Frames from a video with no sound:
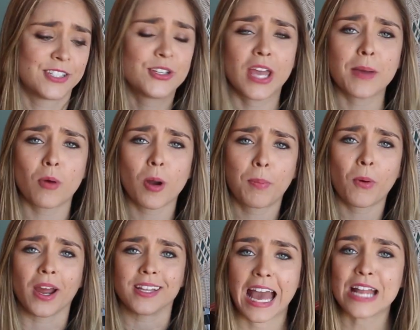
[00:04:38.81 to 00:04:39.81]
to get more
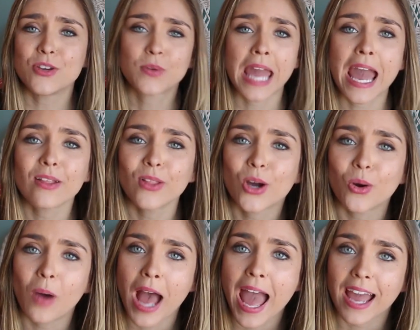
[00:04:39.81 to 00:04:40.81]
points. And you can't look
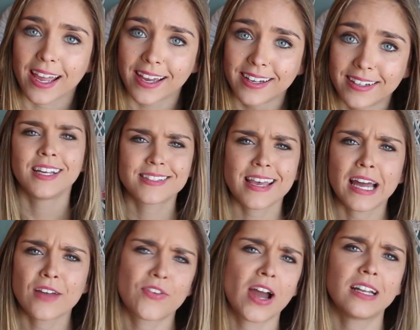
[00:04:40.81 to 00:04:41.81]
away. It's like
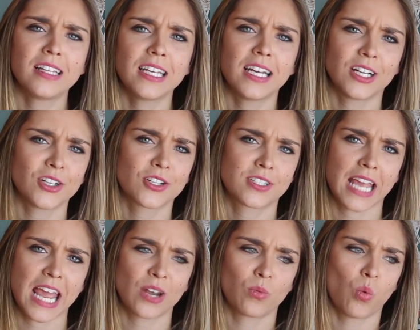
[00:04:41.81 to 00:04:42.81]
I finally
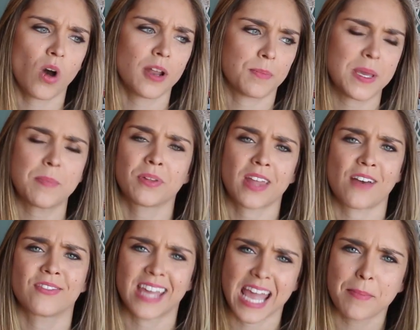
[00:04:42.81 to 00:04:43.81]
understand what people
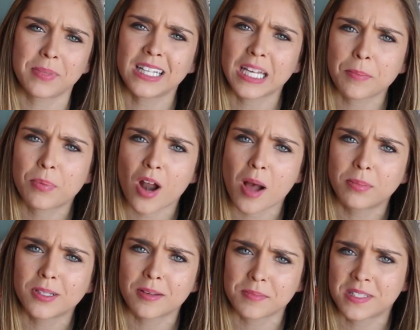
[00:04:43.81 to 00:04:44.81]
that have gambling
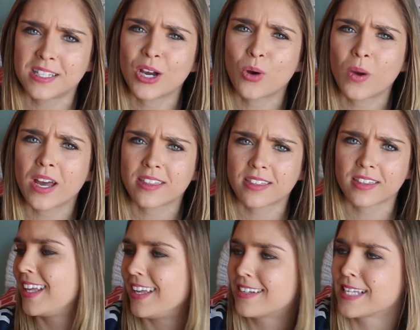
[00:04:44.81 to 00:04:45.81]
problems deal with.
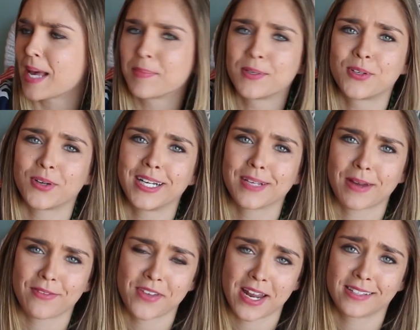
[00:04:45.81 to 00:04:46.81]
Except joining
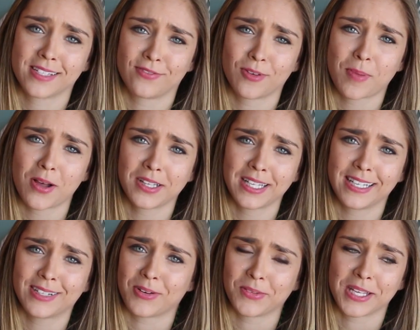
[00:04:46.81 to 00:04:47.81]
my fantasy football
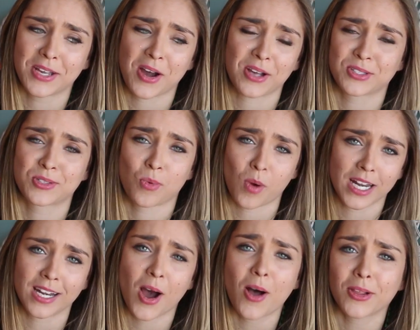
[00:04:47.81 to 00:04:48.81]
league only costs
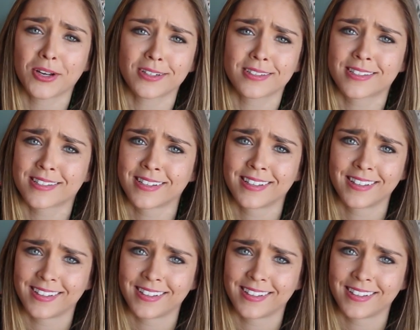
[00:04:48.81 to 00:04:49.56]
$20,